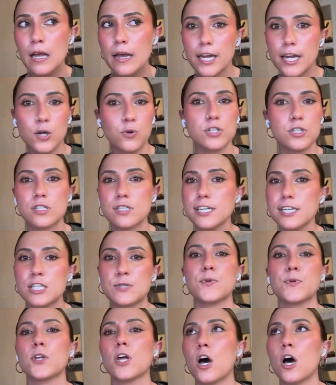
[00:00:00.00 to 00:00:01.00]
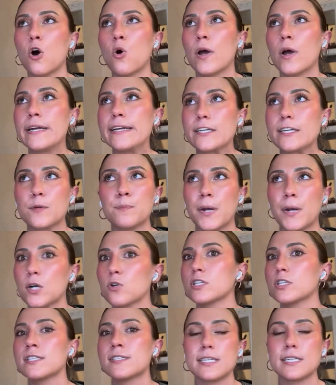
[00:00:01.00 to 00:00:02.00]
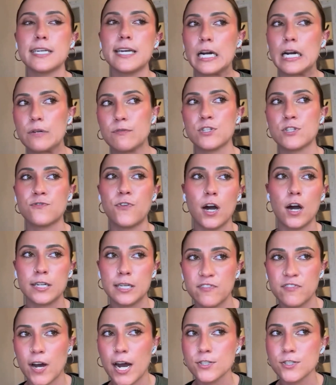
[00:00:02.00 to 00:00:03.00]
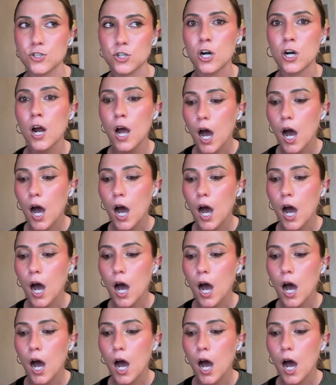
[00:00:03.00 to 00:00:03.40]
It was six below, and he could barely see out of his foggy visor.